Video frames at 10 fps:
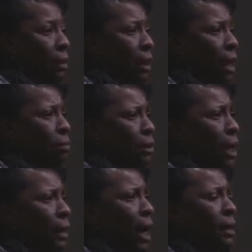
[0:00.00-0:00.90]
And I was
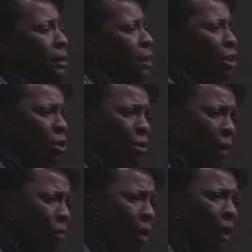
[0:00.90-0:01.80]
like, I
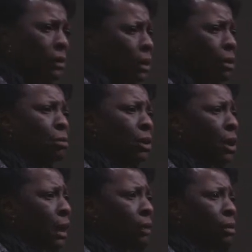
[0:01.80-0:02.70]
thought I seen you
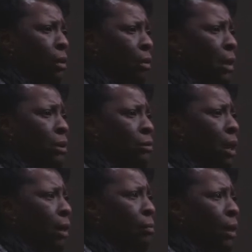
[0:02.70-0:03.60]
sitting out there in my
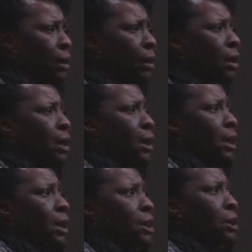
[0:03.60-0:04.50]
driveway.
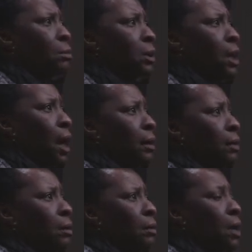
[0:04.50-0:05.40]
And she was like,
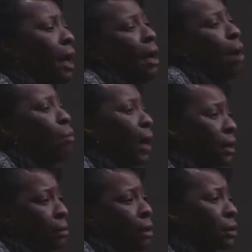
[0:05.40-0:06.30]
yeah, I
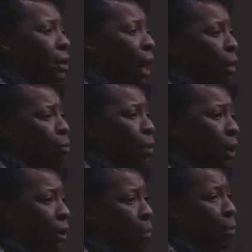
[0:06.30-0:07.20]
waited there till like
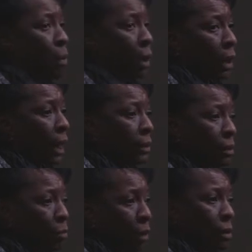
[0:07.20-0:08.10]
1 in the morning. I
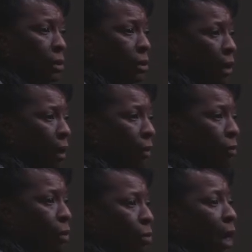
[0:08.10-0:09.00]
didn't want to disturb you.